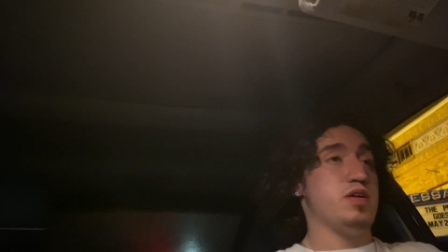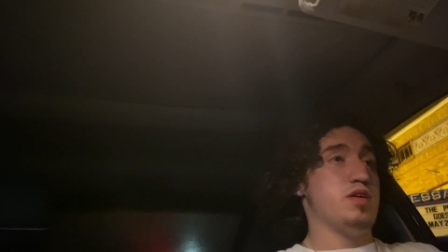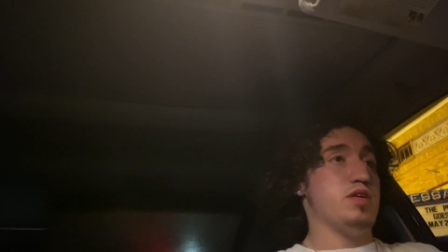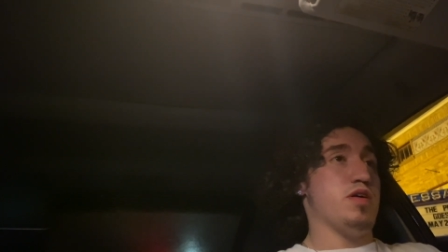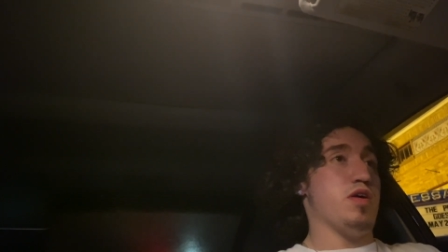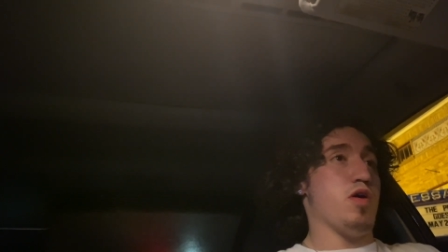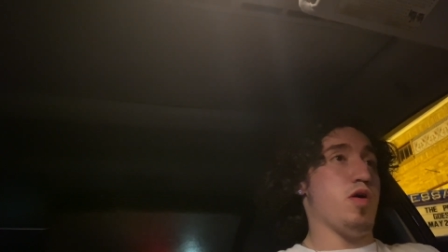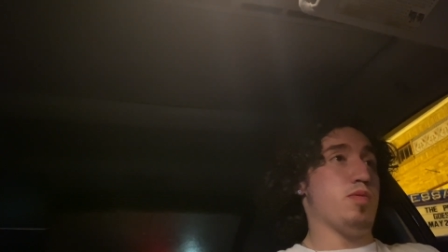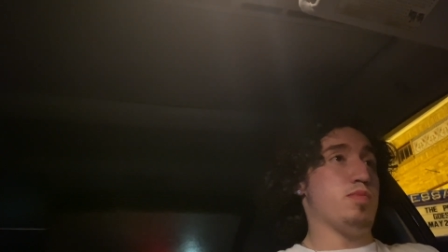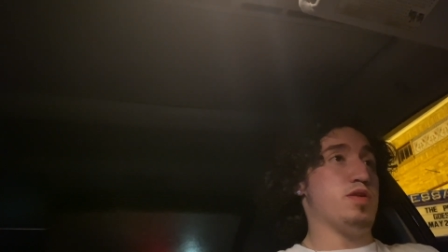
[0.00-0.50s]

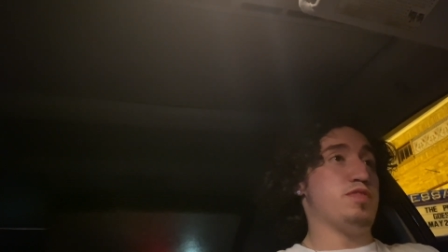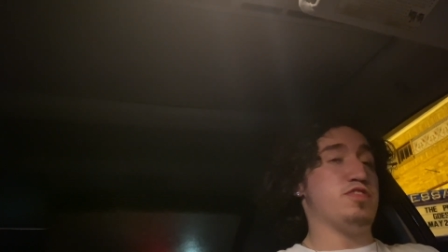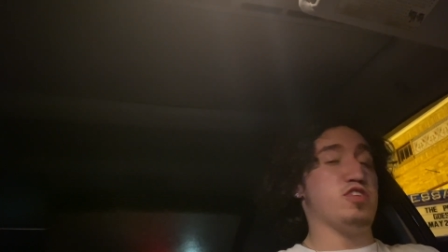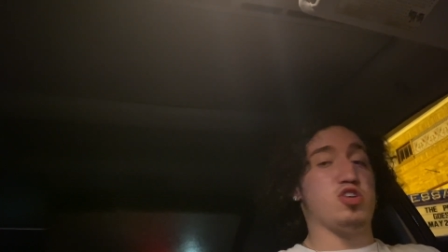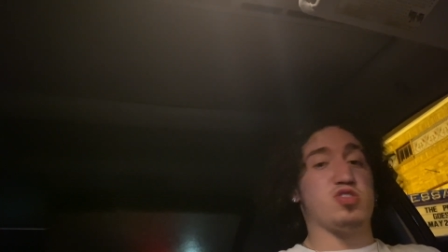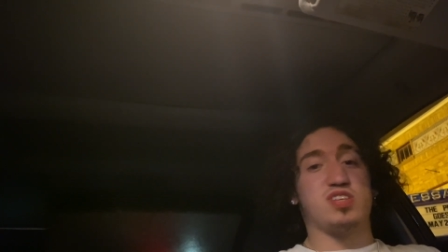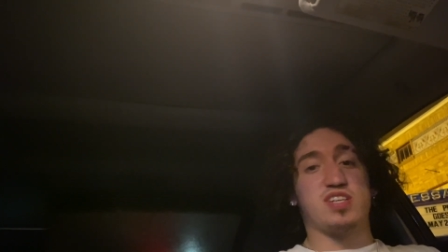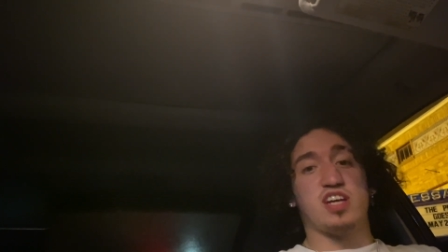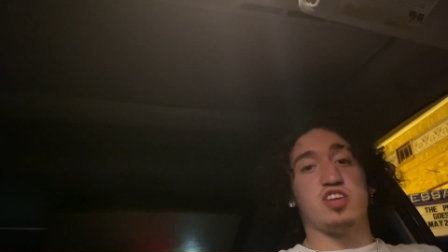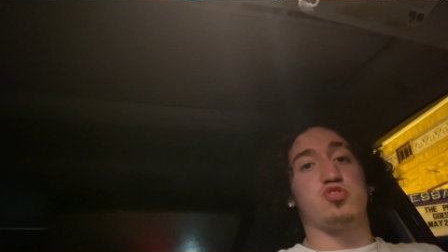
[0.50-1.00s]
Um, if y'all
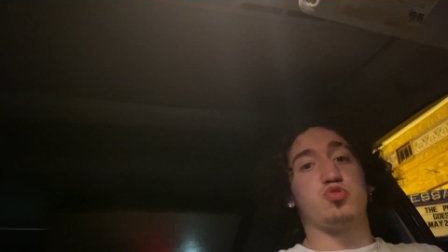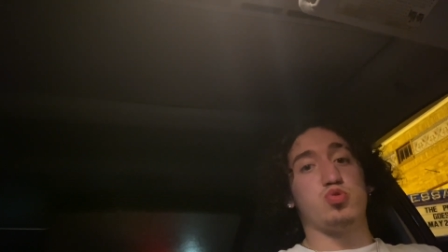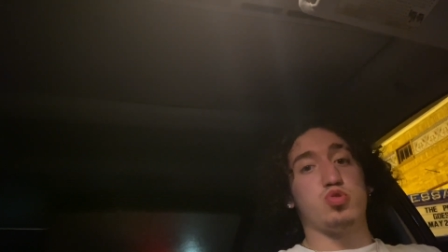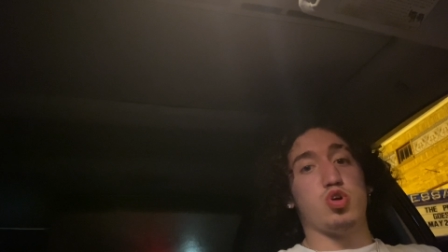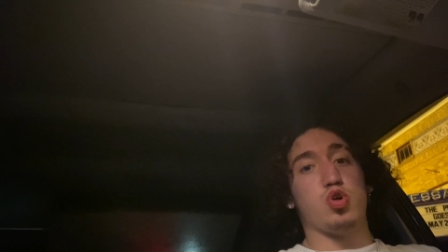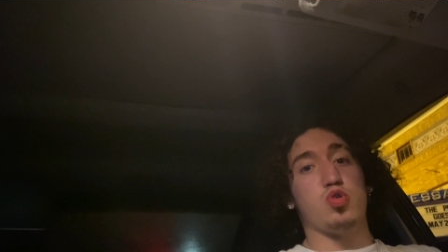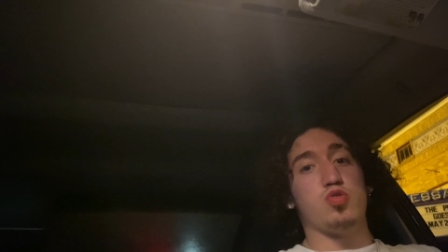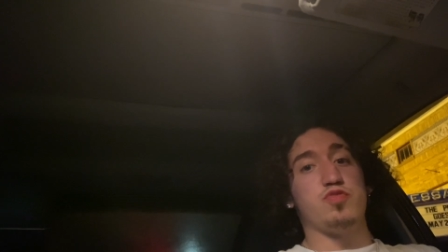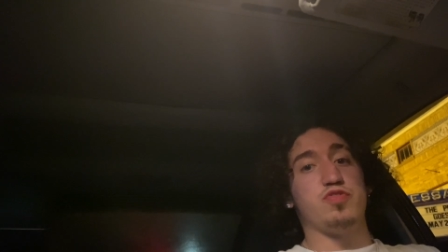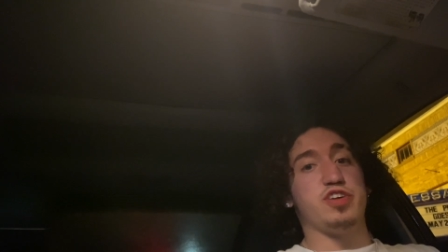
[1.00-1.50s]
stay through the
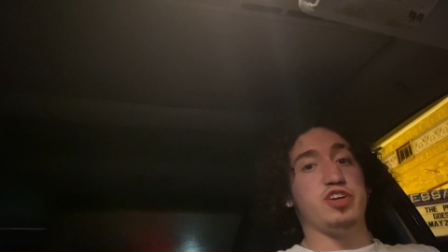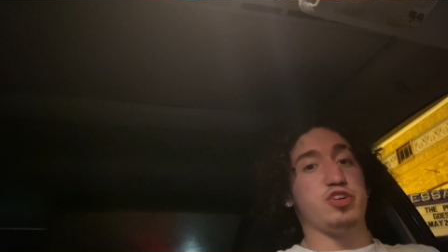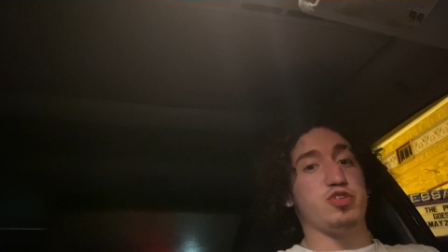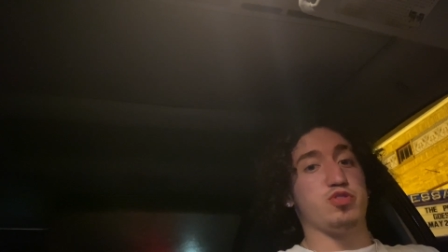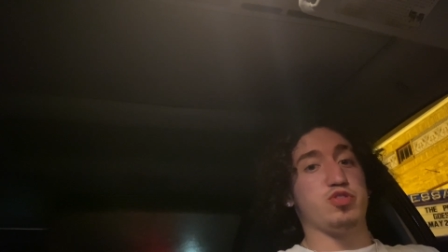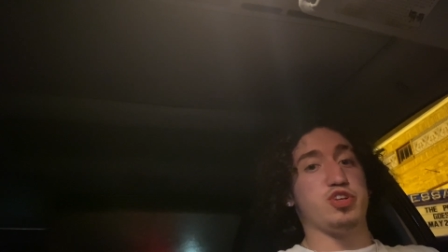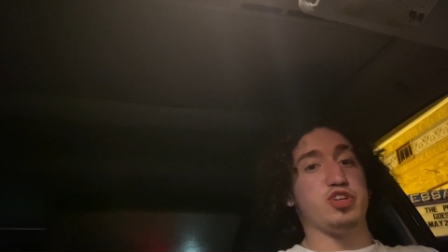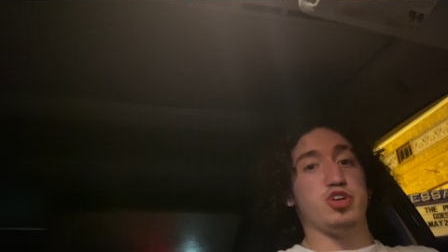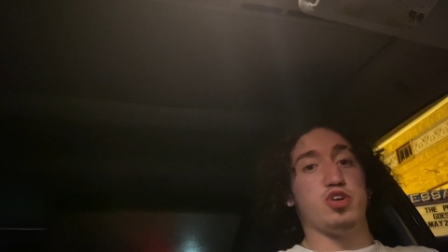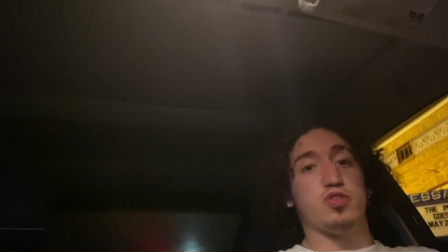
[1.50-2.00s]
whole video,
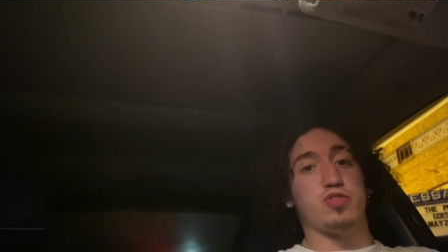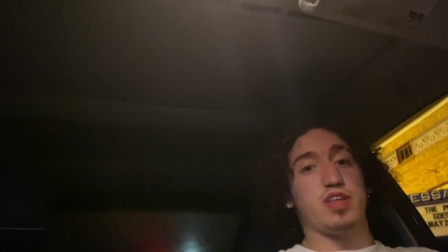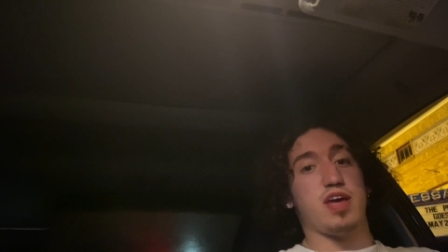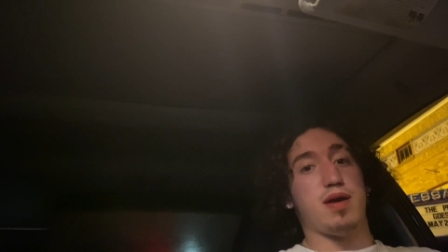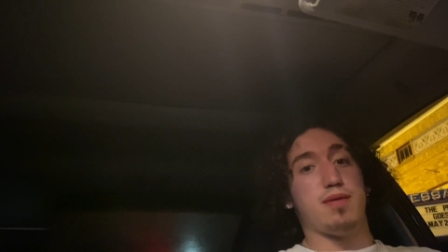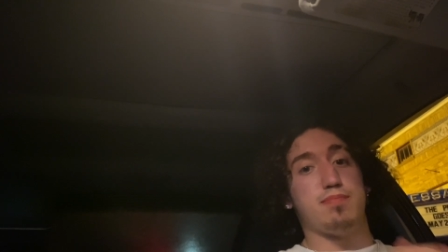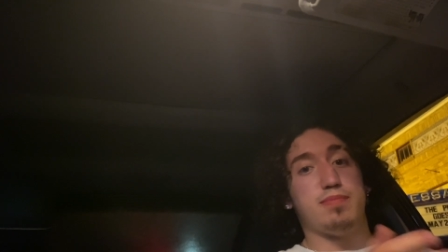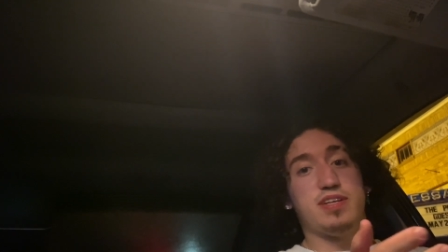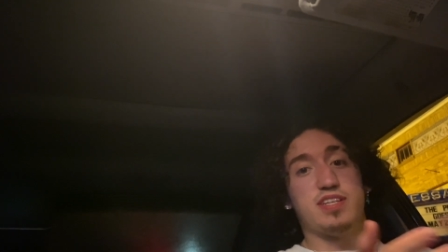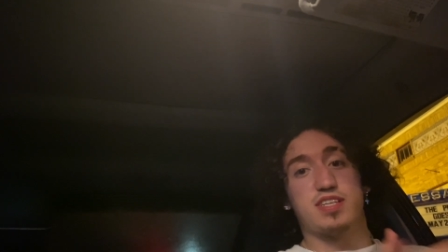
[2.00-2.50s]
you know
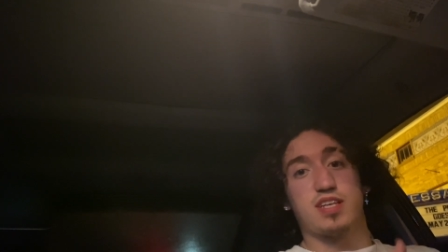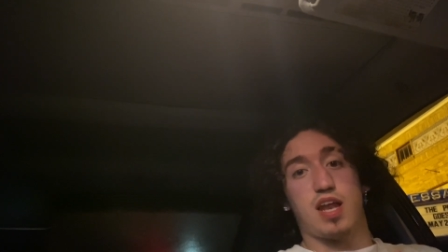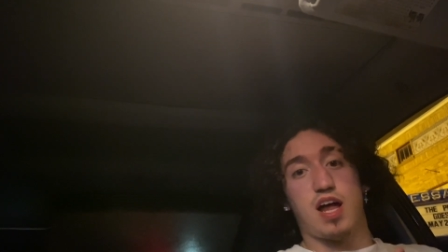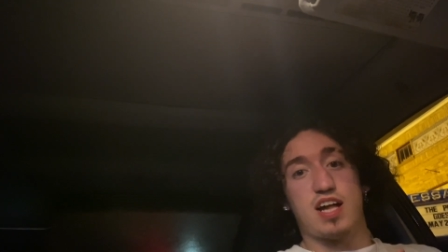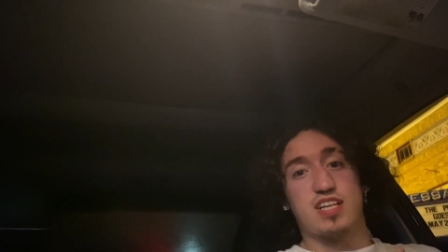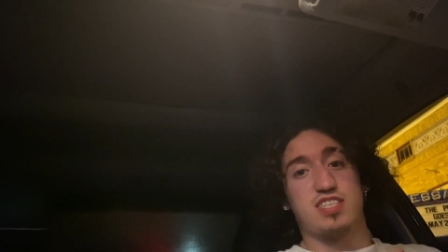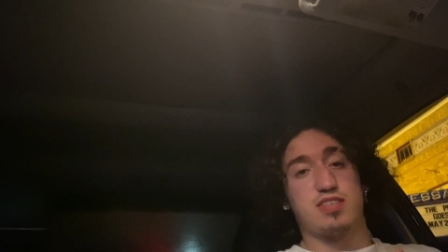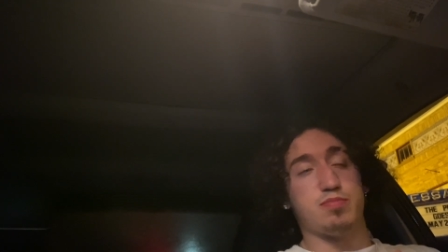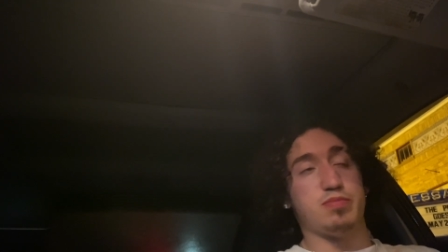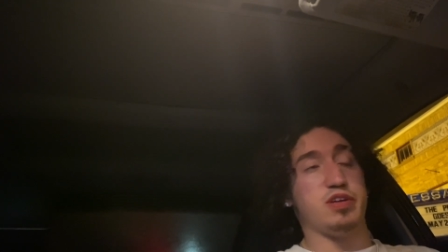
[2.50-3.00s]
that means a
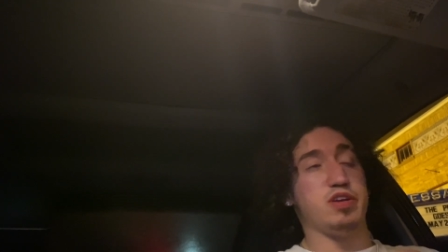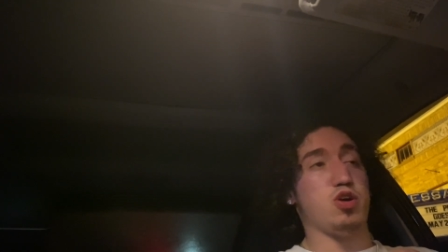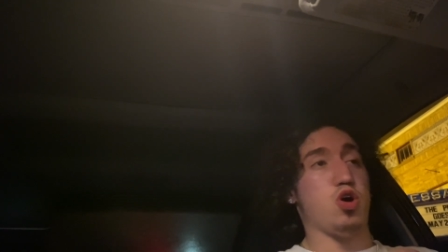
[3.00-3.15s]
lot to me.